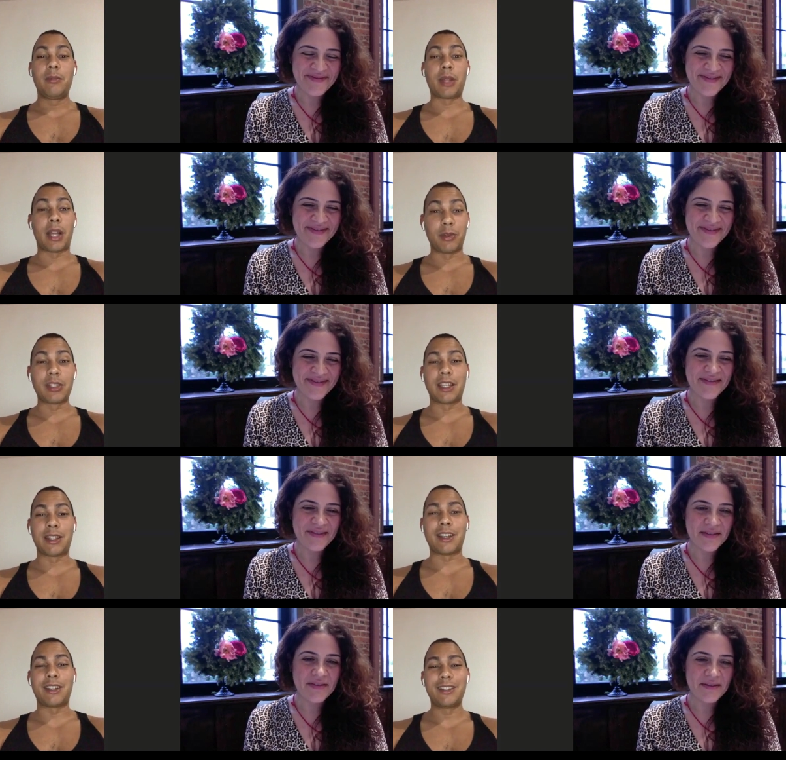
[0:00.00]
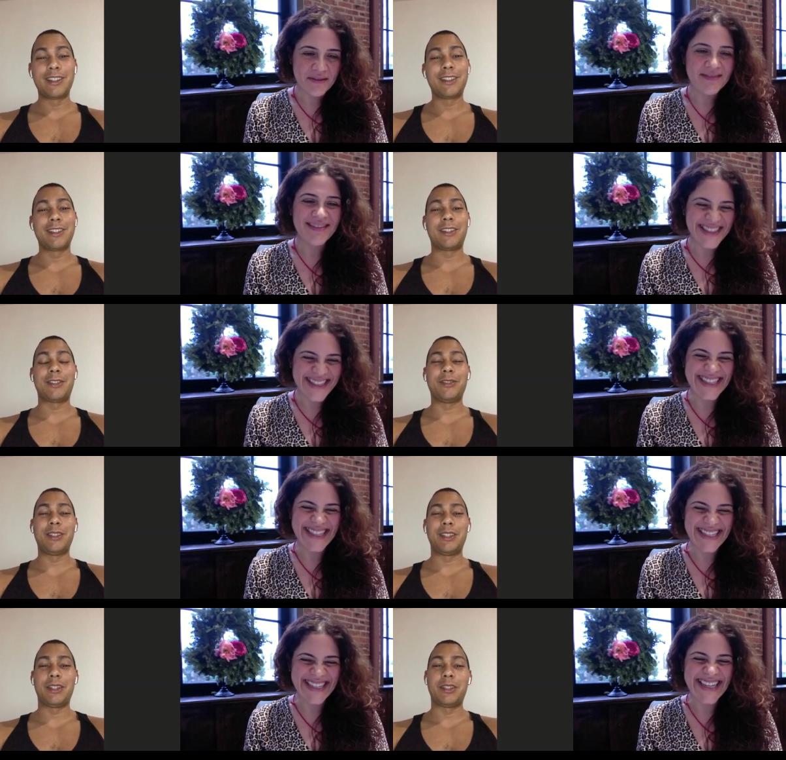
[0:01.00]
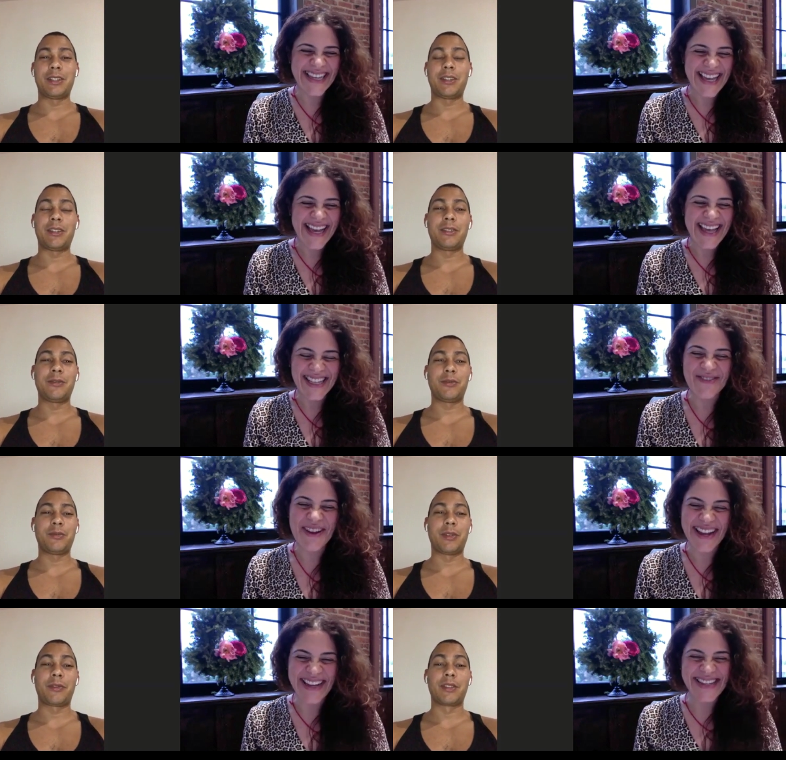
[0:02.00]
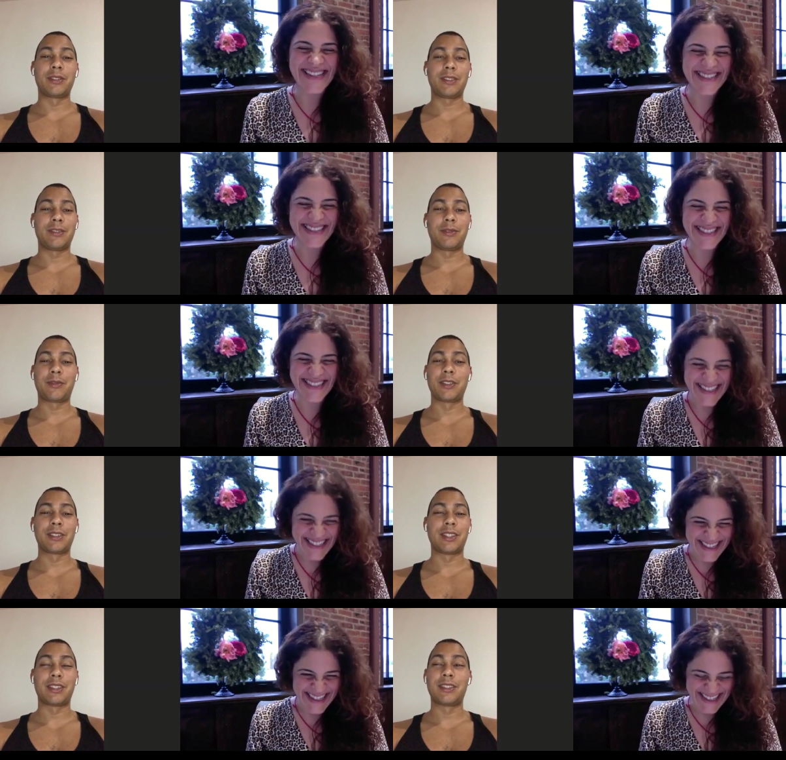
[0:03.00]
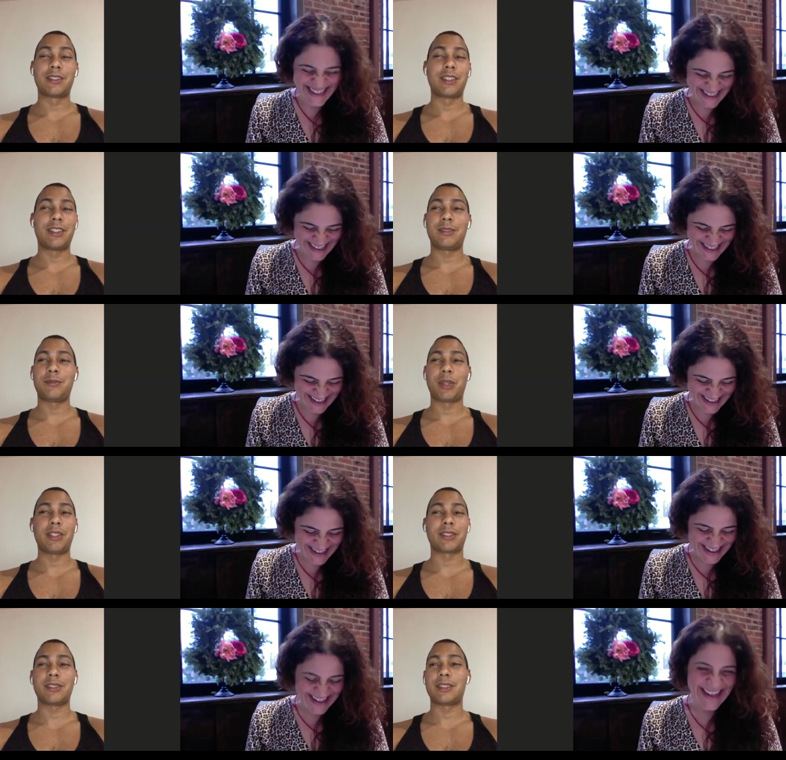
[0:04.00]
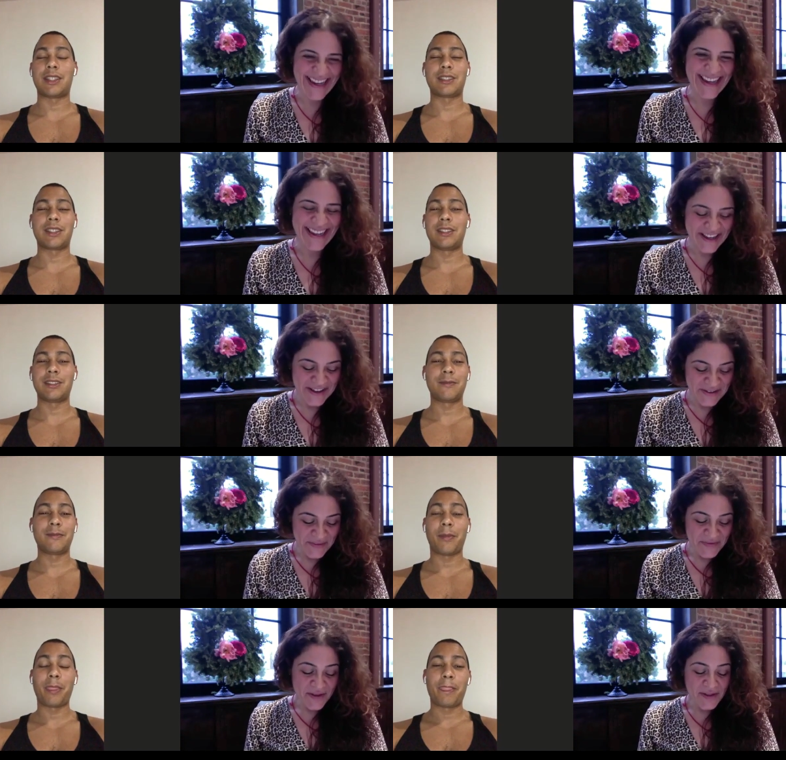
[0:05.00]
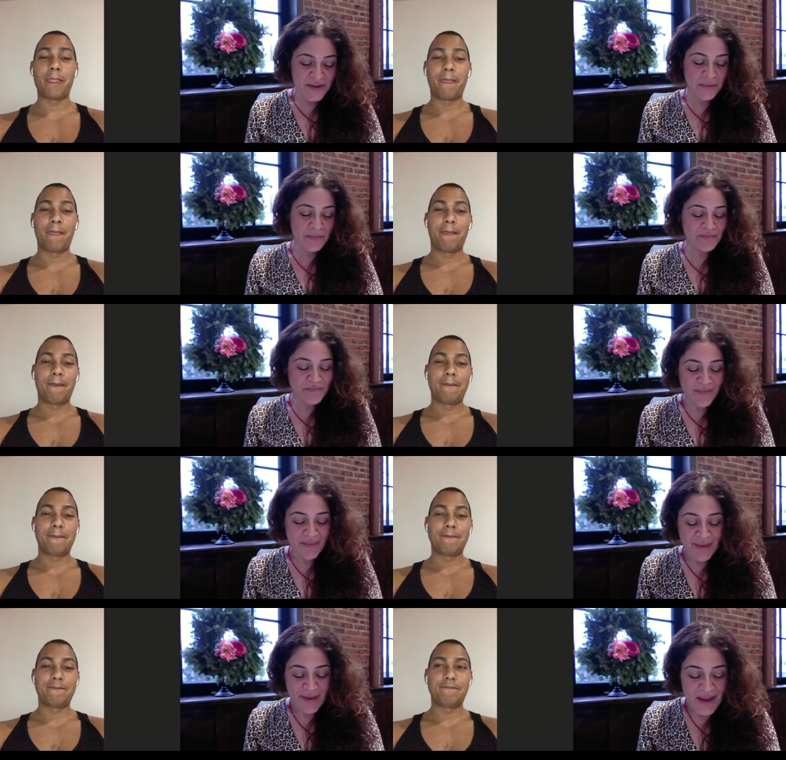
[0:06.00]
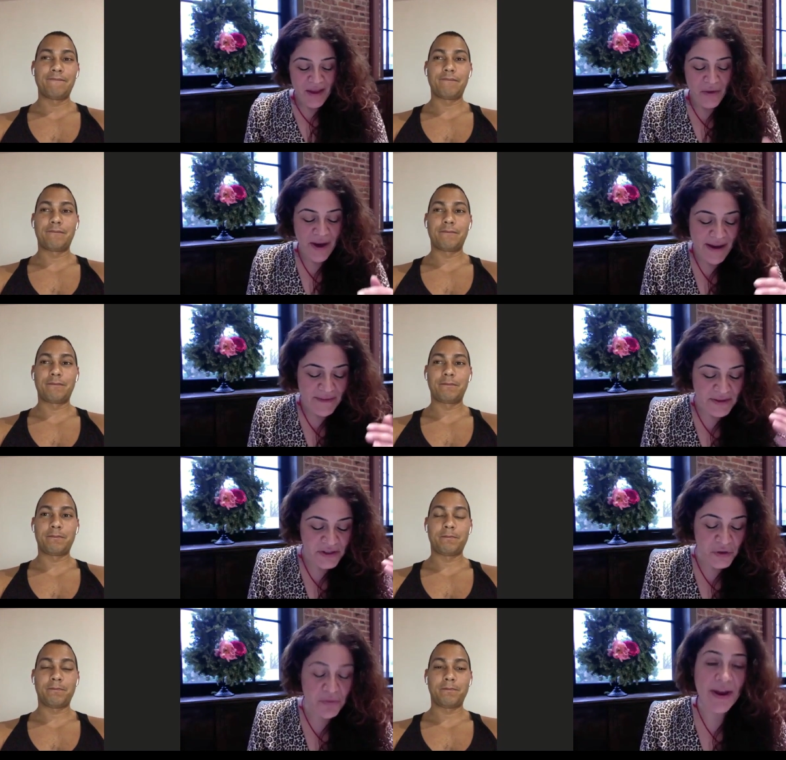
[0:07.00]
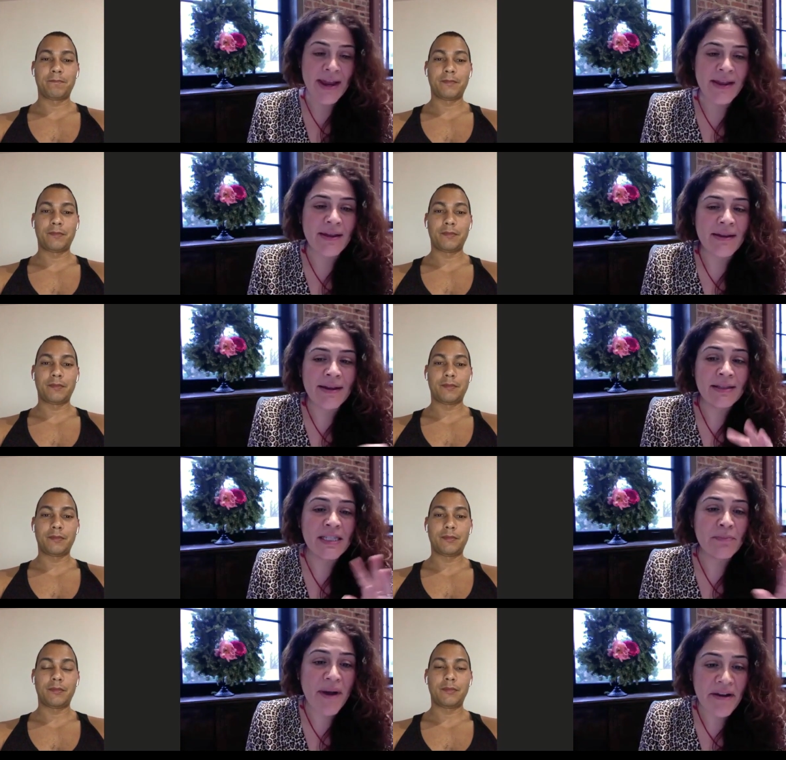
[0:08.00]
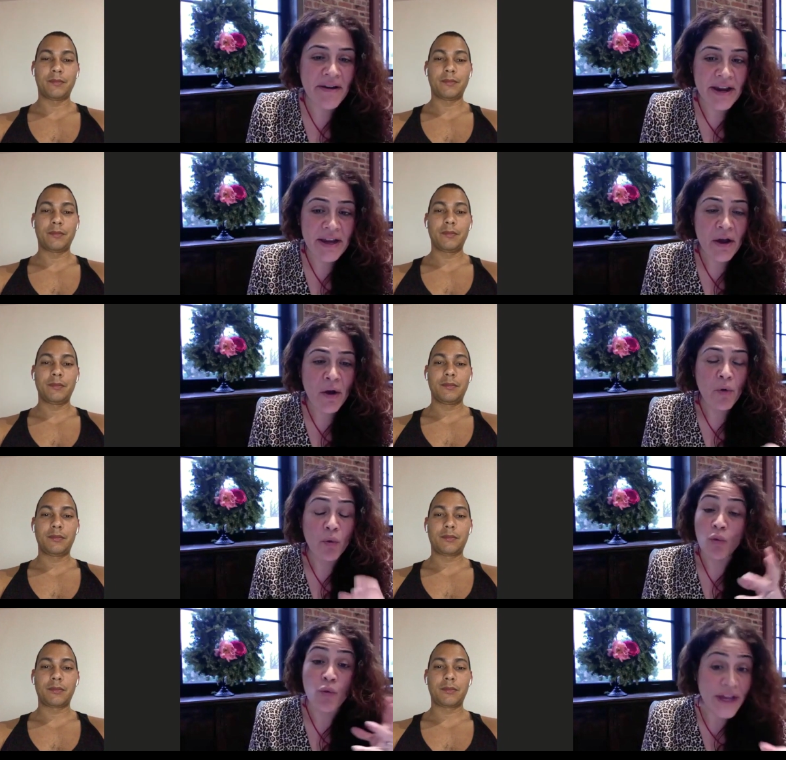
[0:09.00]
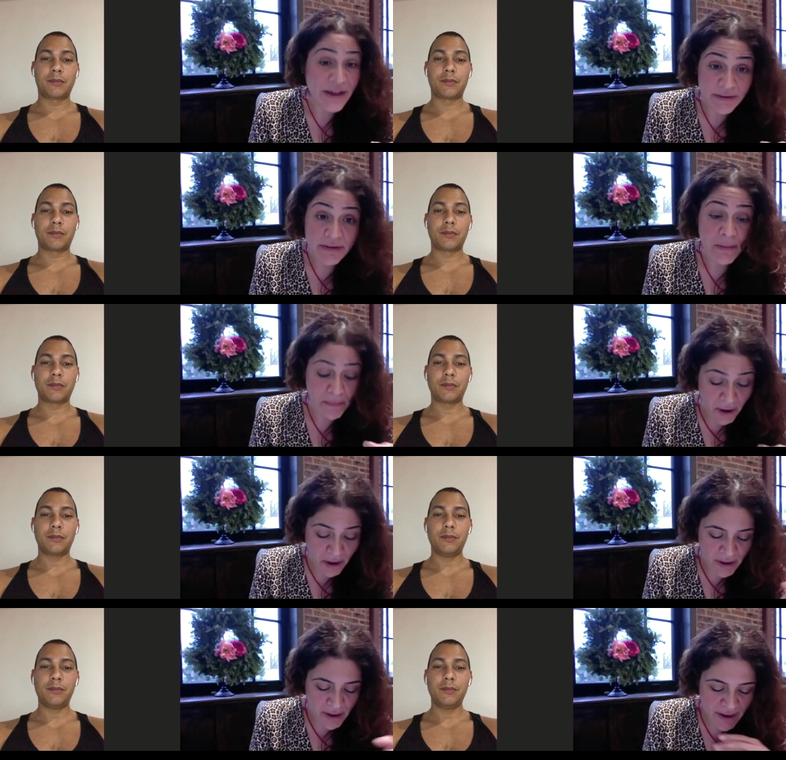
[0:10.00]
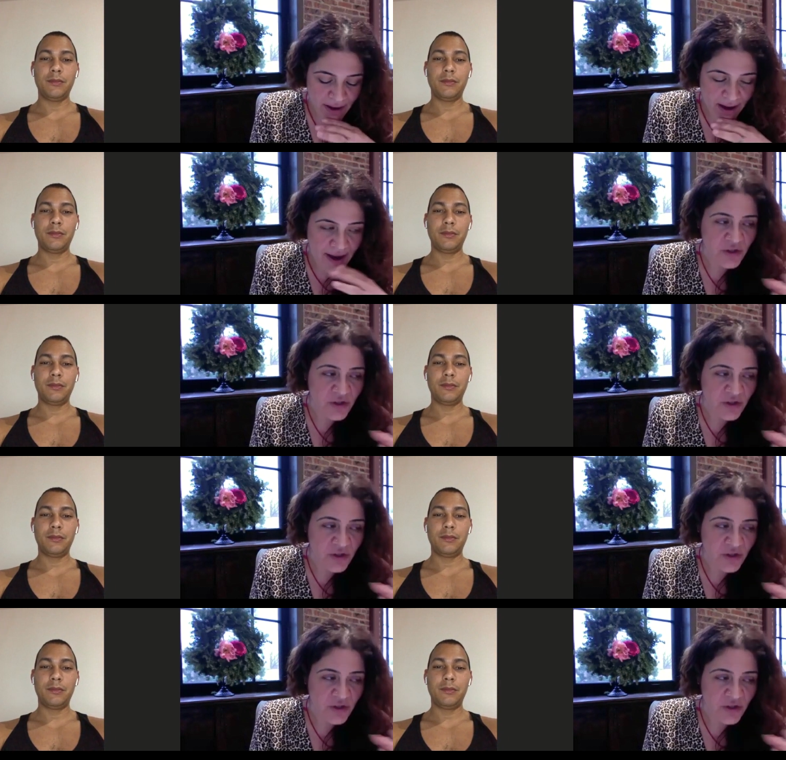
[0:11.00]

Speaker 1: but i will get there you know and uh, that's right with, with consistency and patience that's it
Speaker 2: so you have this great inspiring, real book on